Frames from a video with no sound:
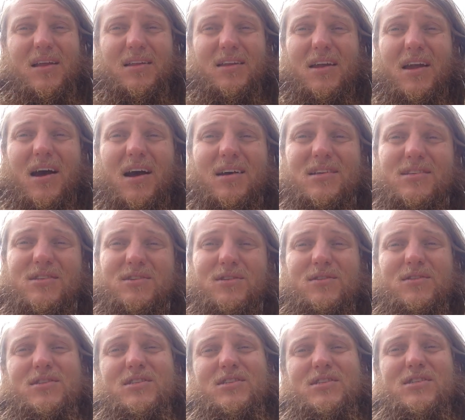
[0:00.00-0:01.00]
yeah,
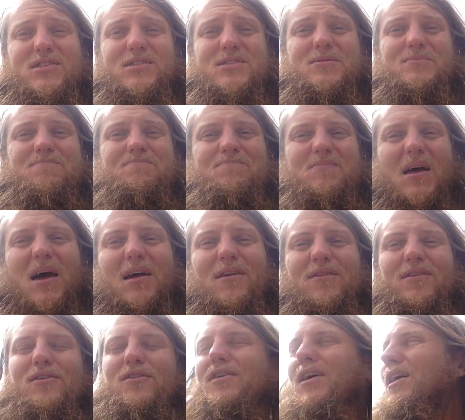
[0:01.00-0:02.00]
so it's just, I
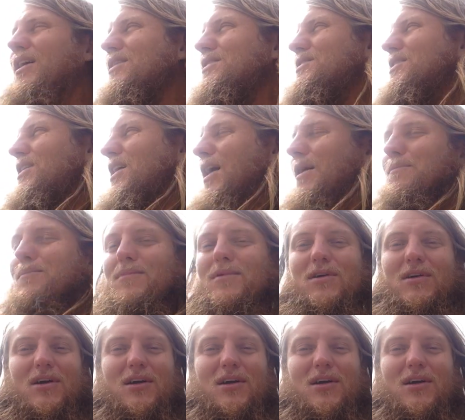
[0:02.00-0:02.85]
don't know, guys. I'm